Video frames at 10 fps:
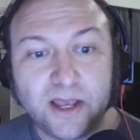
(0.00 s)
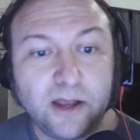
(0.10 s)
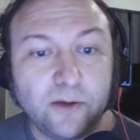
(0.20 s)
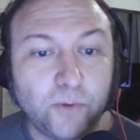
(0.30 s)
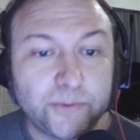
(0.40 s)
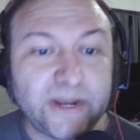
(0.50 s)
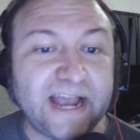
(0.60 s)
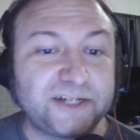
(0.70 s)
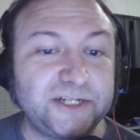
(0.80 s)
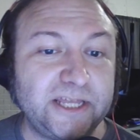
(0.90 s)
What do I
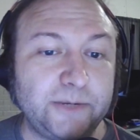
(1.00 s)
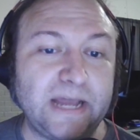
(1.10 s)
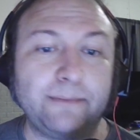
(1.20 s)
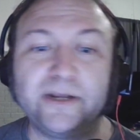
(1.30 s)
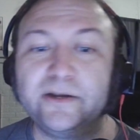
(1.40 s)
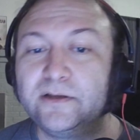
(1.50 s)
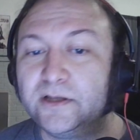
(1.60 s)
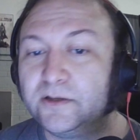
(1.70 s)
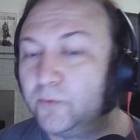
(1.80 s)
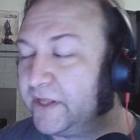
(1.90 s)
actually think would happen?
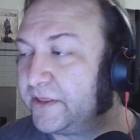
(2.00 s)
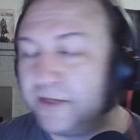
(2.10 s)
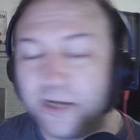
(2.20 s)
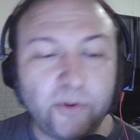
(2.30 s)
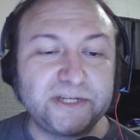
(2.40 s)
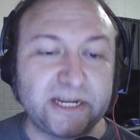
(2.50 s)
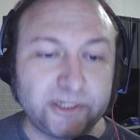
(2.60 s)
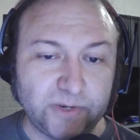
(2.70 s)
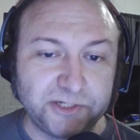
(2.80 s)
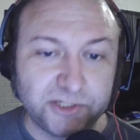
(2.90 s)
With no
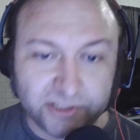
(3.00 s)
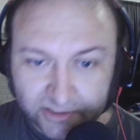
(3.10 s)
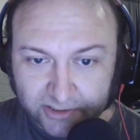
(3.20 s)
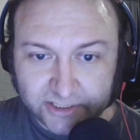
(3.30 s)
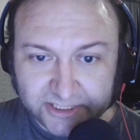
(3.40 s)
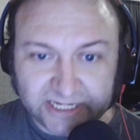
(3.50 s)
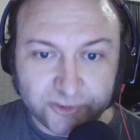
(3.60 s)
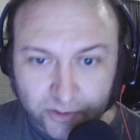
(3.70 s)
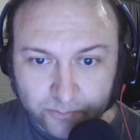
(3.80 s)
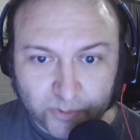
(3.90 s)
exaggerations, uh, let's say
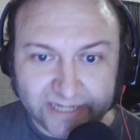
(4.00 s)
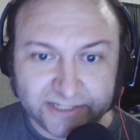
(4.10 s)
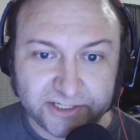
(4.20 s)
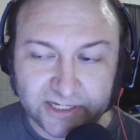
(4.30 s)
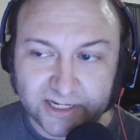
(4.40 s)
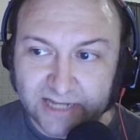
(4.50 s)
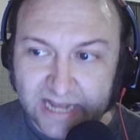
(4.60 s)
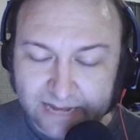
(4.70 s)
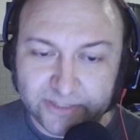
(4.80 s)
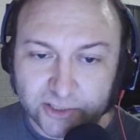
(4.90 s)
Trump wins, uh,
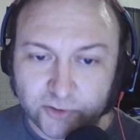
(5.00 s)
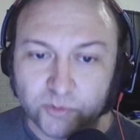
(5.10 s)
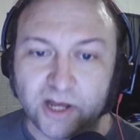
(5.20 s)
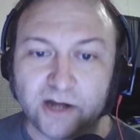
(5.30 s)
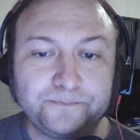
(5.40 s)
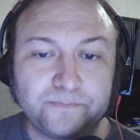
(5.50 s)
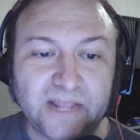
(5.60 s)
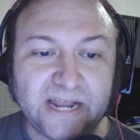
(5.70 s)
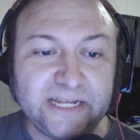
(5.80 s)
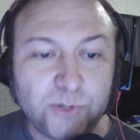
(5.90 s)
I'm in the gulag,
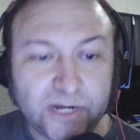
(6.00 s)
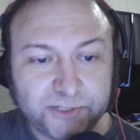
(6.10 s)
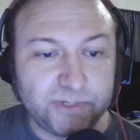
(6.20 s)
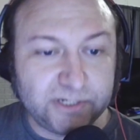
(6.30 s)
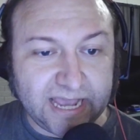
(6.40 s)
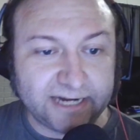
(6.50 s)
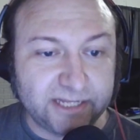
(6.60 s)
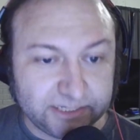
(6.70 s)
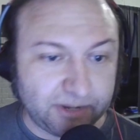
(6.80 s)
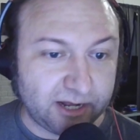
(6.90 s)
and he tries to enact
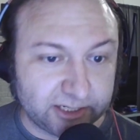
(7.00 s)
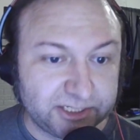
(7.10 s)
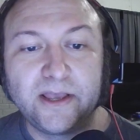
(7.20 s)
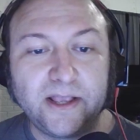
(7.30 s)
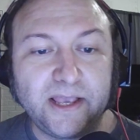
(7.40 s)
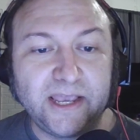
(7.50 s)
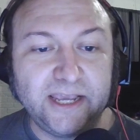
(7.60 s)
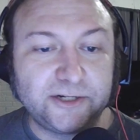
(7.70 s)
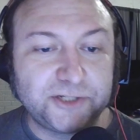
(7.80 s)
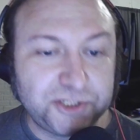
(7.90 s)
this policy.
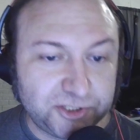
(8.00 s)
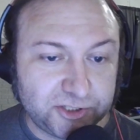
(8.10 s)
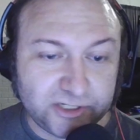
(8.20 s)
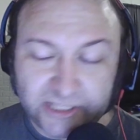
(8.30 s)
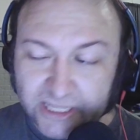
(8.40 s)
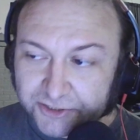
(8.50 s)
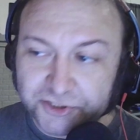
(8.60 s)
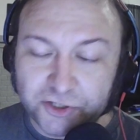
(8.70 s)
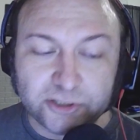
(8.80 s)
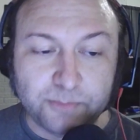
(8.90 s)
It'll they'll
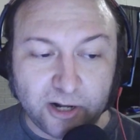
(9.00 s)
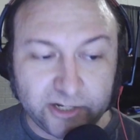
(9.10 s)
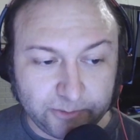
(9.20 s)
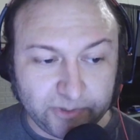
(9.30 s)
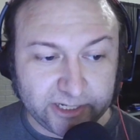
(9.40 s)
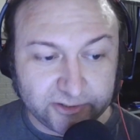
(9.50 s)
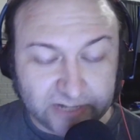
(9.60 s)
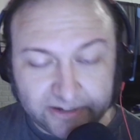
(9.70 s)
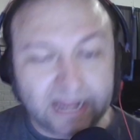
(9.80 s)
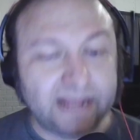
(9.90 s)
start small. They really do.
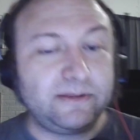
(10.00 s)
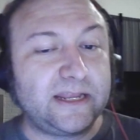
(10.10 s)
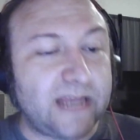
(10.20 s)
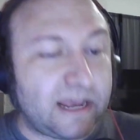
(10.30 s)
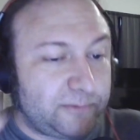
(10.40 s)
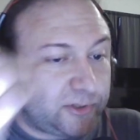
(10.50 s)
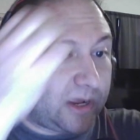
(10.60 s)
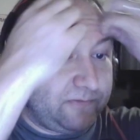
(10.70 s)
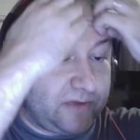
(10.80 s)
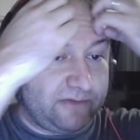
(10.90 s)
And I and I'm so
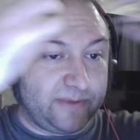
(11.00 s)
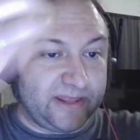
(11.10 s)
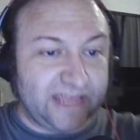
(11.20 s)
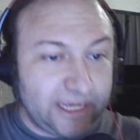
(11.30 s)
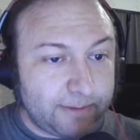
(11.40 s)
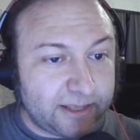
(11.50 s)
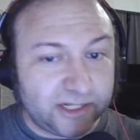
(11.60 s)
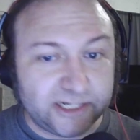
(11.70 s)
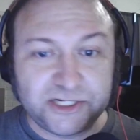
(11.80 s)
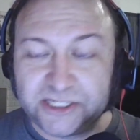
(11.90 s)
I've, I've been thinking about the
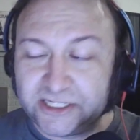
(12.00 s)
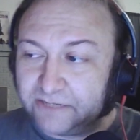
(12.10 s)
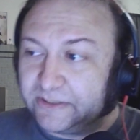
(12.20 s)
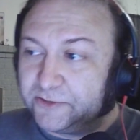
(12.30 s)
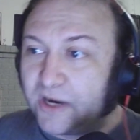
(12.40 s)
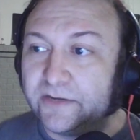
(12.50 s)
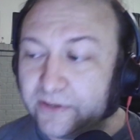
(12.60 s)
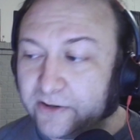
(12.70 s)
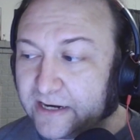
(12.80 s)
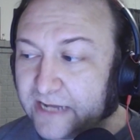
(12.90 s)
logistics. I've been trying to
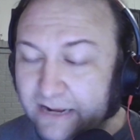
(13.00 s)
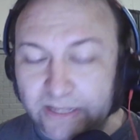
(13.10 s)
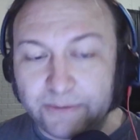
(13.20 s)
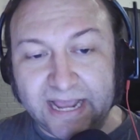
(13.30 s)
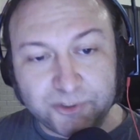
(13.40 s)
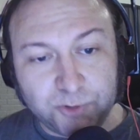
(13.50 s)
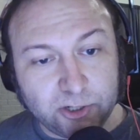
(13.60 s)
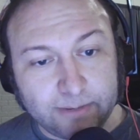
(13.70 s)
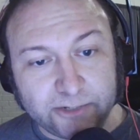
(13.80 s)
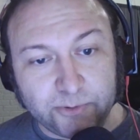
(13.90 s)
figure out how they would actually go
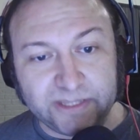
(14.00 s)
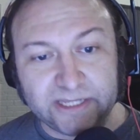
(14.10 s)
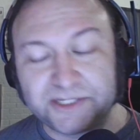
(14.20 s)
about doing this.